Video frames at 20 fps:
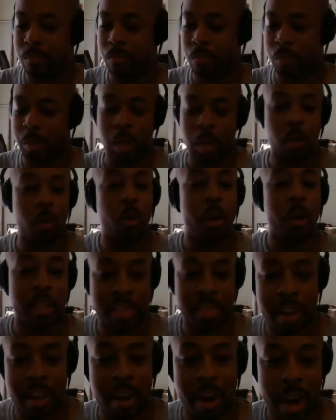would go on
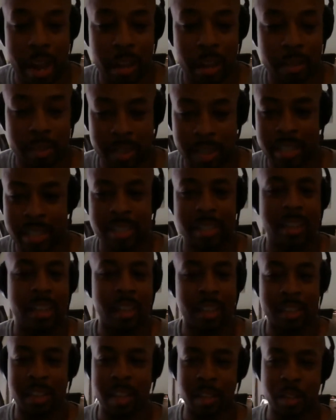at their house, and that's
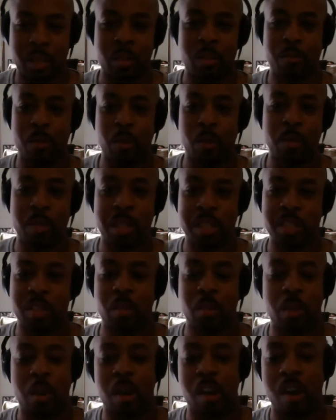another thing too. Folks get
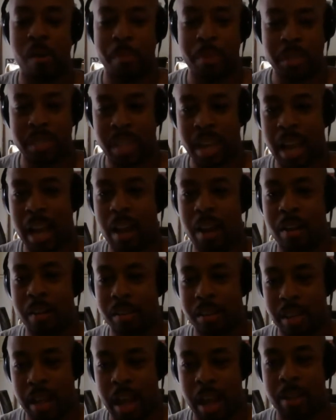so caught up into how
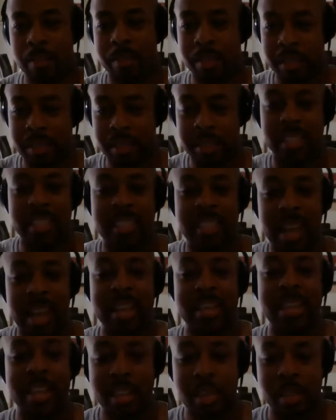this
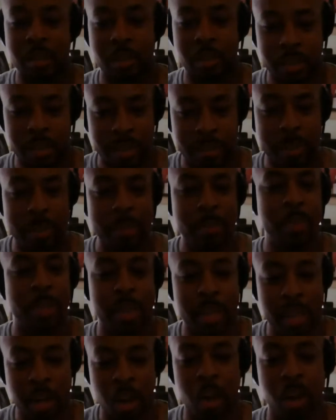ideal. People
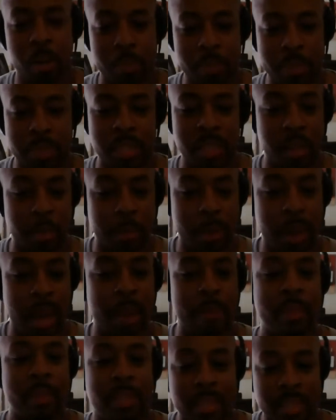get caught up into their
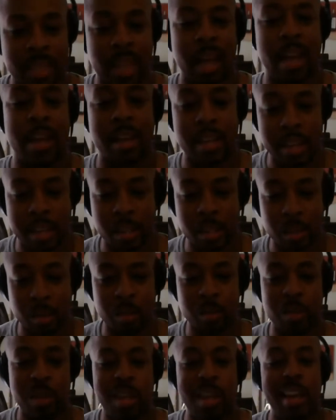populist
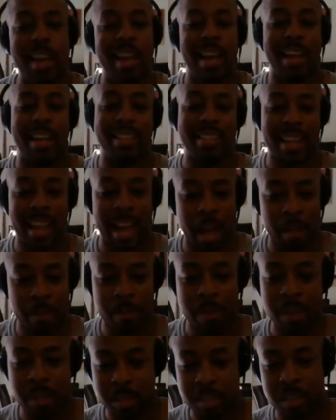ideals as to how
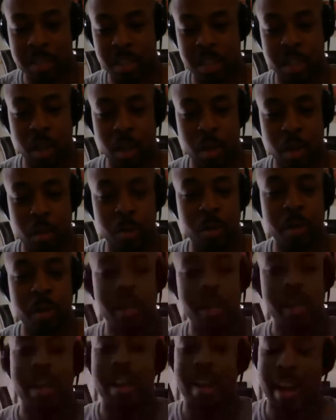things should go,
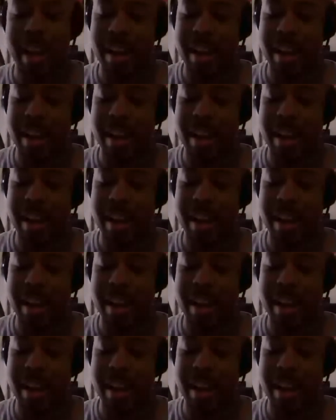not